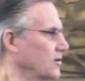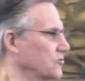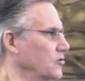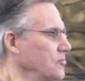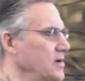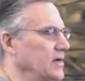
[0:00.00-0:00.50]

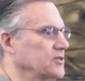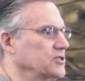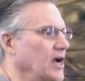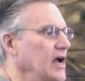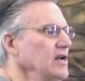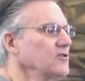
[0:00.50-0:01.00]
because we're being
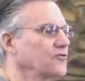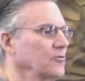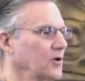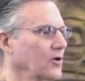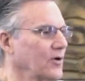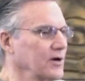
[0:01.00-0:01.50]
changed
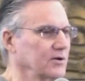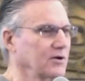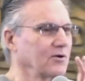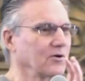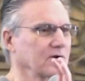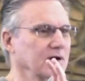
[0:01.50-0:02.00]
from glory to
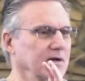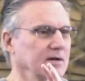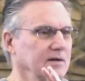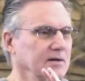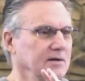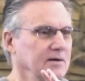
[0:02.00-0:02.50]

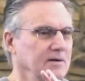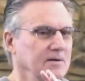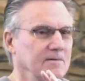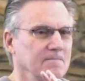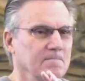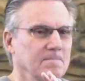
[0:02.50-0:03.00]
glory.
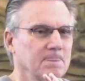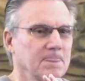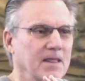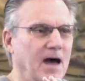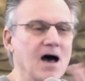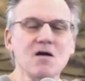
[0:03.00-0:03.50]

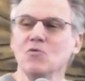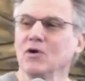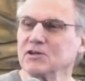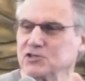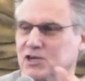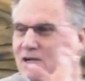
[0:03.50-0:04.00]
I want to